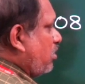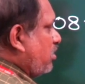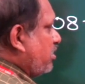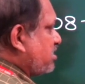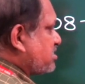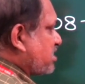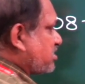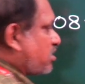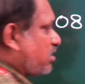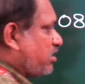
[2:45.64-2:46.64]
It is
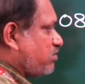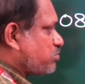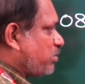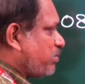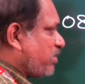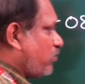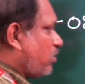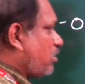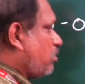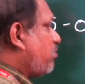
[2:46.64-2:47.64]
exactly divisible by
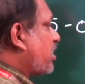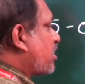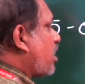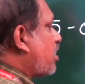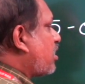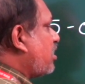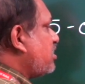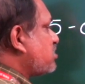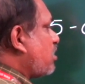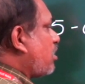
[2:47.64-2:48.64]
4, but 100
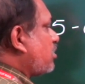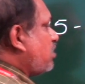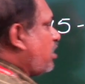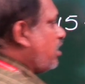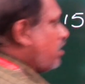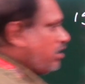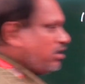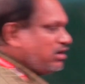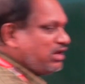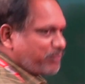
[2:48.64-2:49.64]
is not the
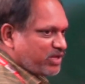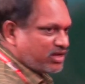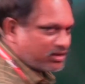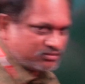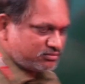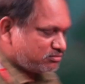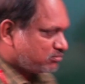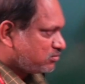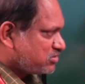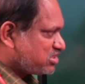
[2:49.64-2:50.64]
leap year.
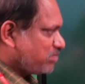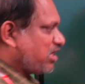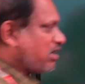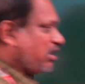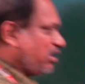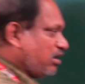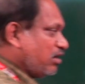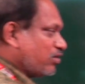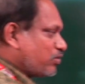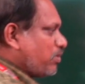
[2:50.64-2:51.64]
Similarly,
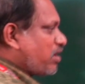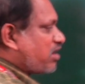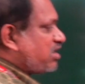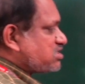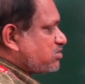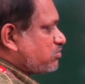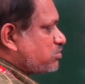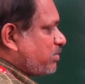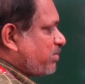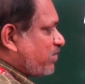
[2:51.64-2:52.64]
200 is
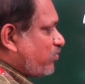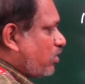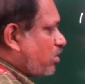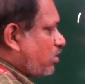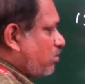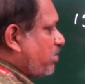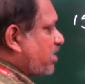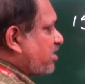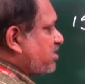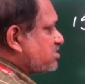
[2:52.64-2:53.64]
divisible by 4,
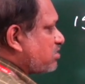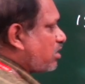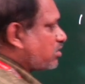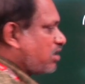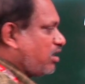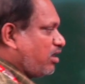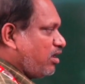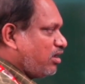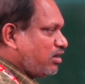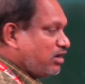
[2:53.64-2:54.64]
but it is not the
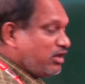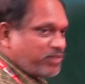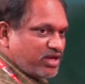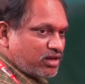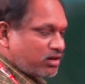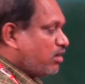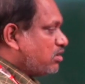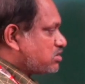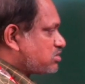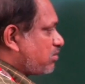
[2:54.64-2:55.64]
leap year.
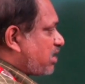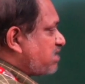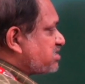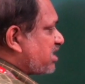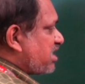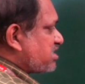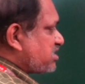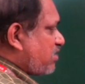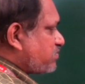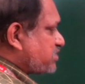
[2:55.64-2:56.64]
So
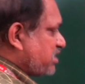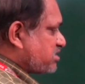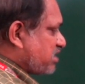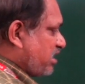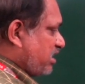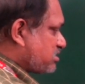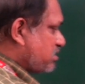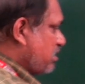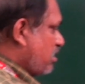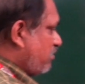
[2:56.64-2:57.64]
consideration of
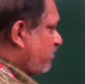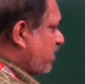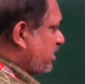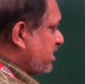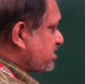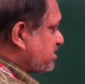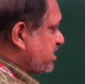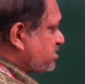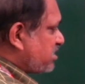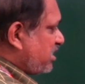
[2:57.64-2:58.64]
centuries, when a
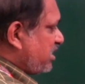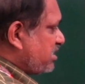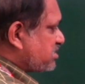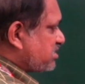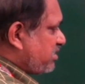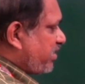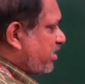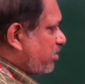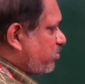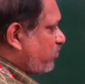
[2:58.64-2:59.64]
century is
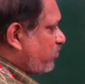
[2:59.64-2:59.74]
divided by